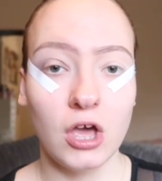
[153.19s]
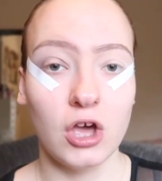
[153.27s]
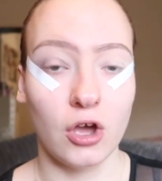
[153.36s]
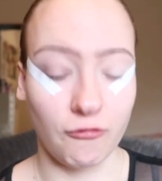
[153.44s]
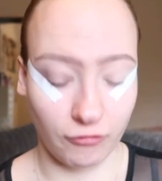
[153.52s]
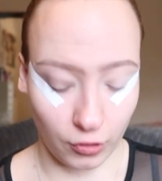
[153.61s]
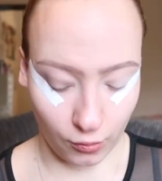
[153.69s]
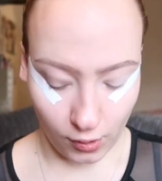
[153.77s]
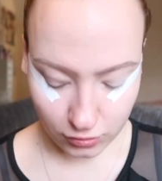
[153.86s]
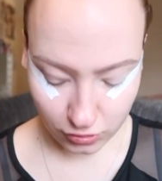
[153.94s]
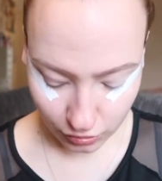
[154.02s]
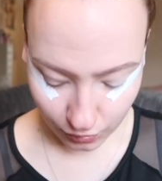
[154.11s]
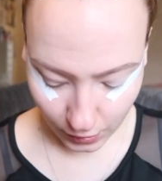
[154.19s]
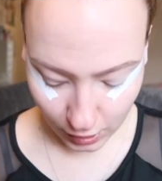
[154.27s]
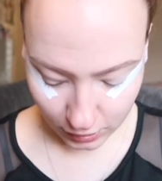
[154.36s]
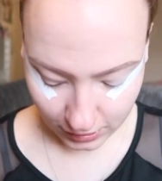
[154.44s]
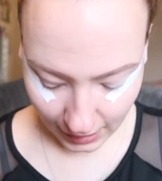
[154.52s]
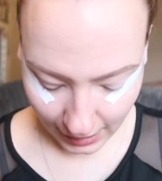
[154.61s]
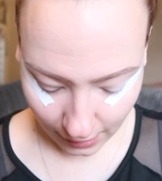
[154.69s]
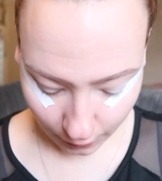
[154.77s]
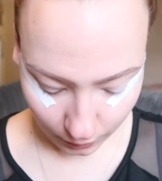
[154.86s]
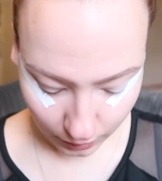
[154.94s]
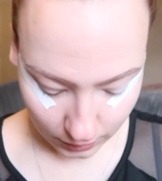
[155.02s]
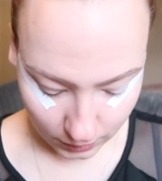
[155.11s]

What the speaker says: a real smoked out